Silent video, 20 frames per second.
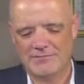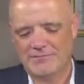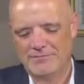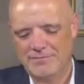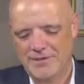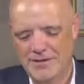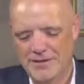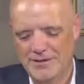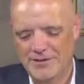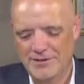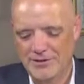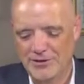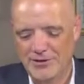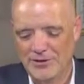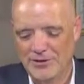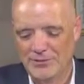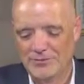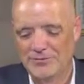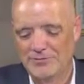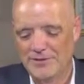uh, you
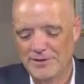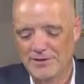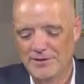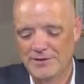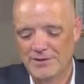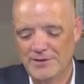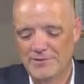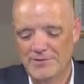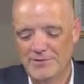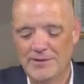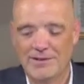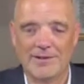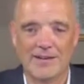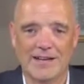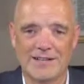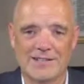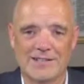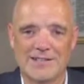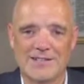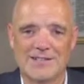know, in in
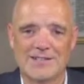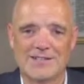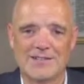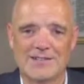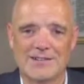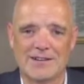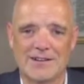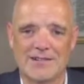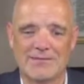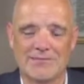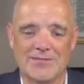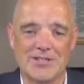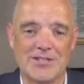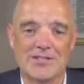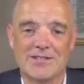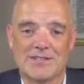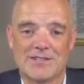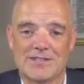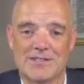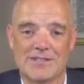that sense, uh,
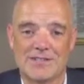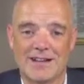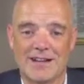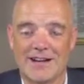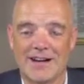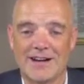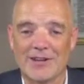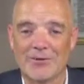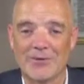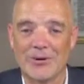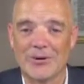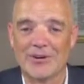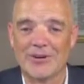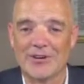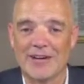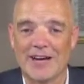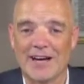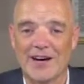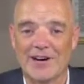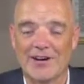Jesus is the light of the world.
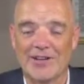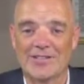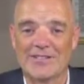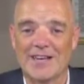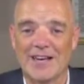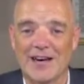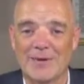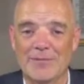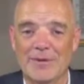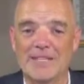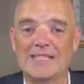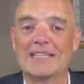Now he's come; his